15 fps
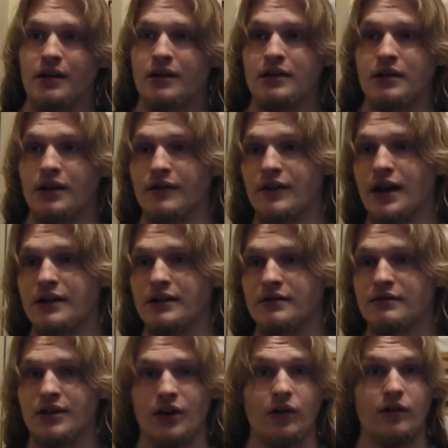and then,
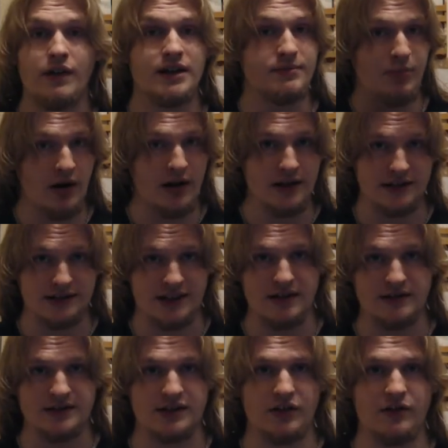there's brighter
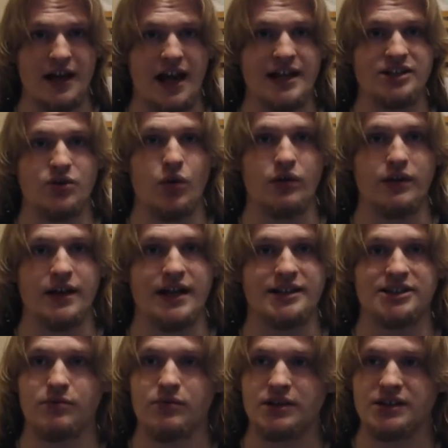sounds, the edge
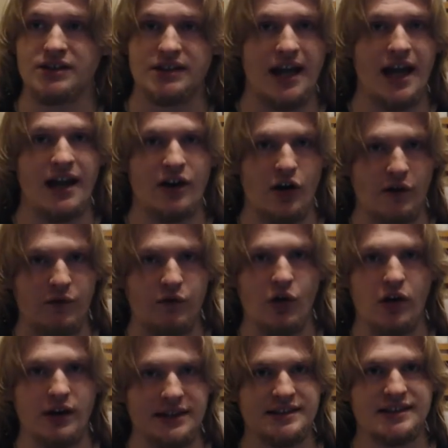coordination, which is, again, a
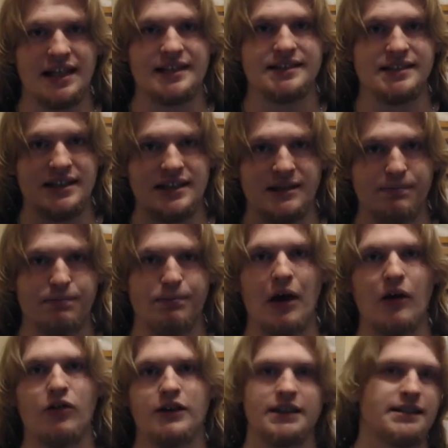full intensity
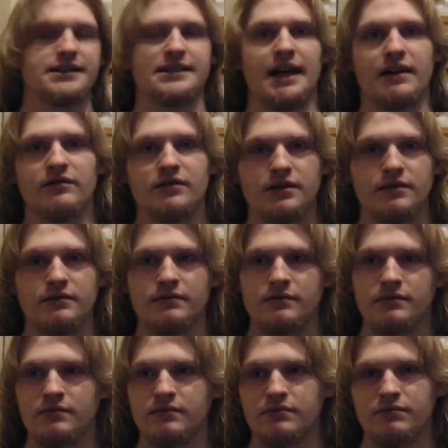belting sound,
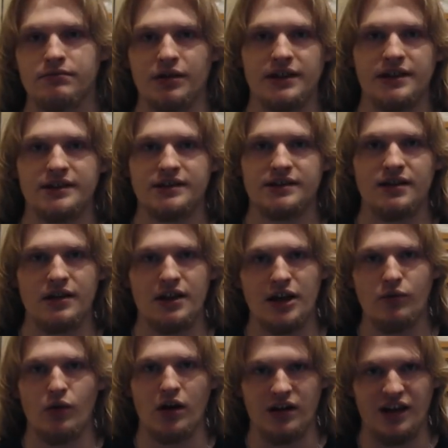but it's the thin
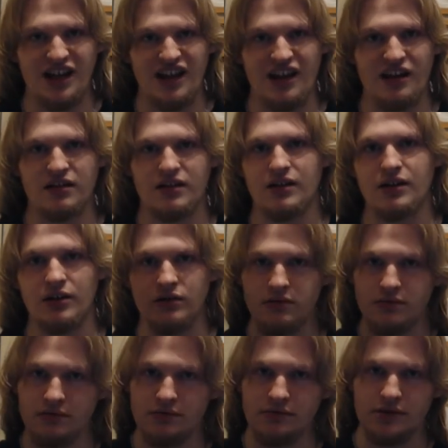one,
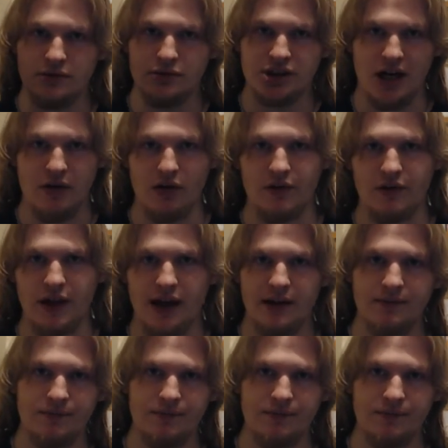you shout on that,